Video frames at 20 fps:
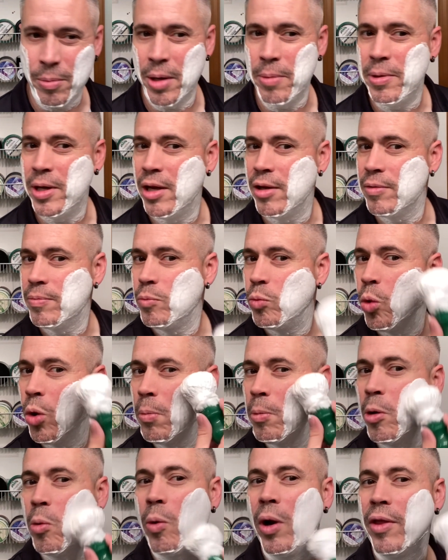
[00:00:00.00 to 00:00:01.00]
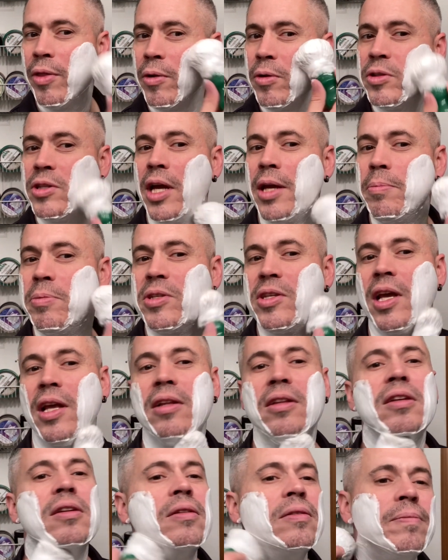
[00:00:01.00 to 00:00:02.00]
maybe a warmer weather type
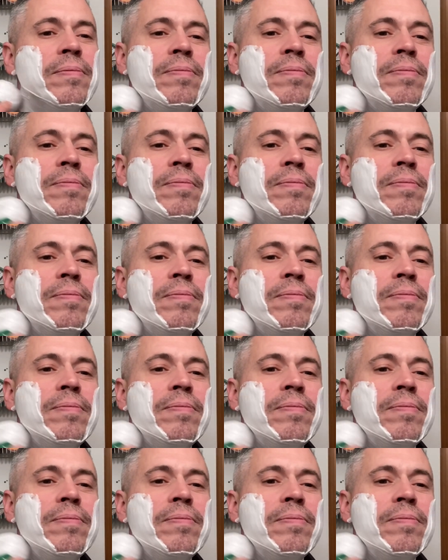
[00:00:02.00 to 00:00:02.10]
scent.